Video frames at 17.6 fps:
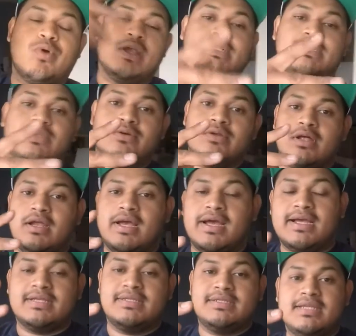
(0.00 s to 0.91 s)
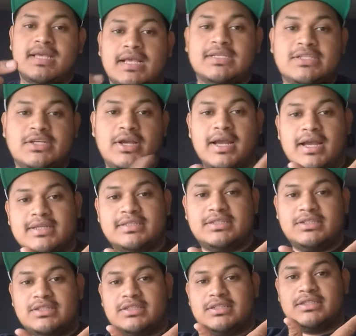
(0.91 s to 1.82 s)
what is going on guys I see you guys
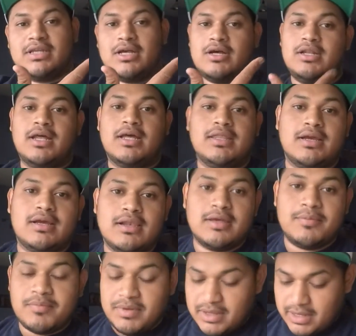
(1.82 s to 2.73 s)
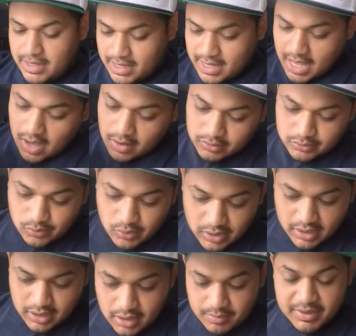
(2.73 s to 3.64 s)
just on the other clip I was
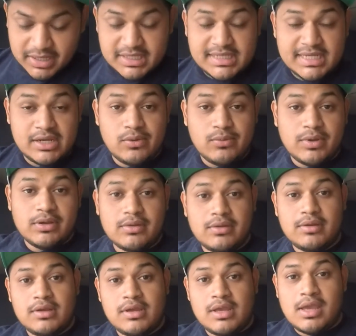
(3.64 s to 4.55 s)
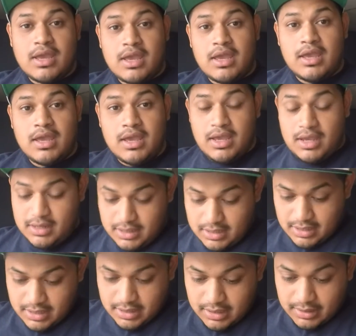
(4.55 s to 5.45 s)
working on my steering wheel and
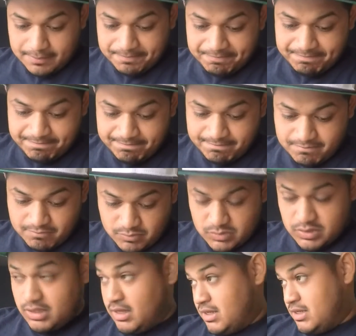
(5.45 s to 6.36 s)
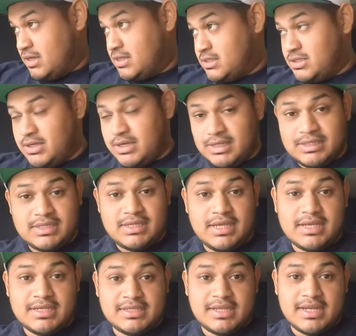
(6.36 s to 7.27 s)
uh, as you can
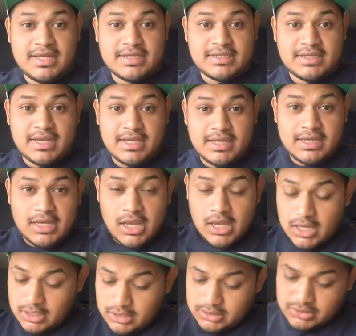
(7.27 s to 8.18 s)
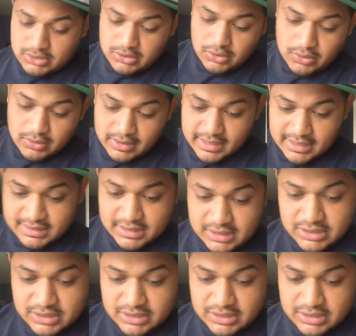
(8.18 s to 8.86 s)
see is the next day so this